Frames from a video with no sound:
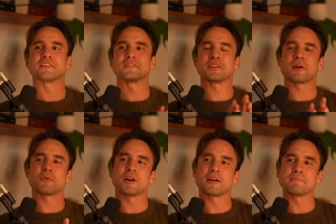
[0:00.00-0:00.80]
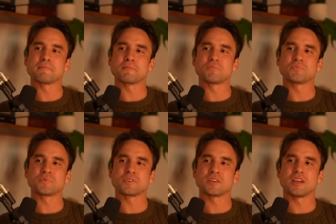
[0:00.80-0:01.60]
the samurai,
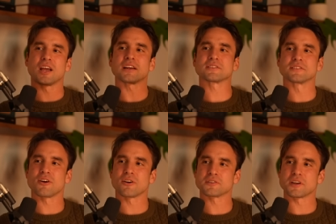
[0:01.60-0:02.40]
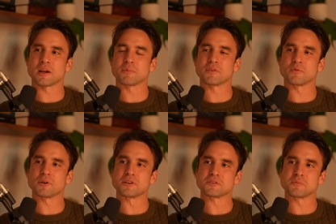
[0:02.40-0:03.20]
excellent archetype of
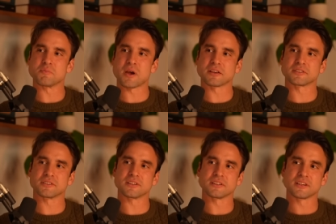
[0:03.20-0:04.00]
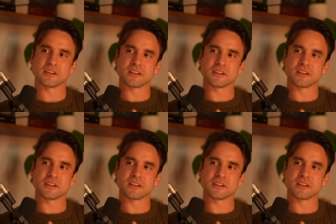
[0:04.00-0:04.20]
what it is to be masculine.